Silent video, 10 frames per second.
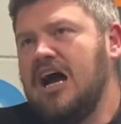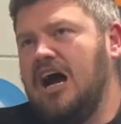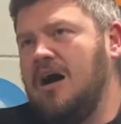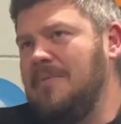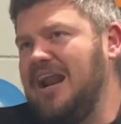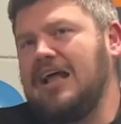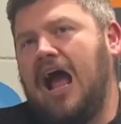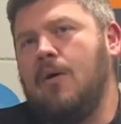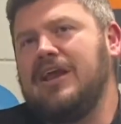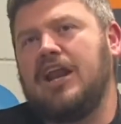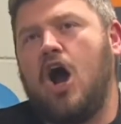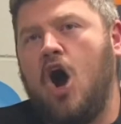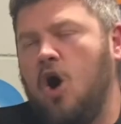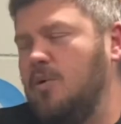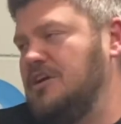We can
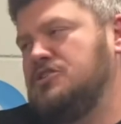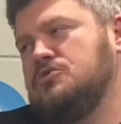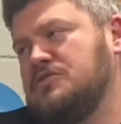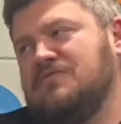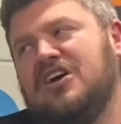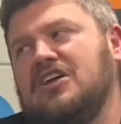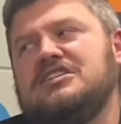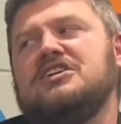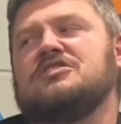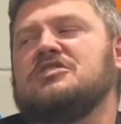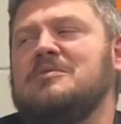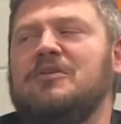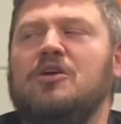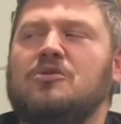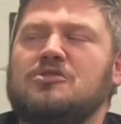always use some volunteers on some of those.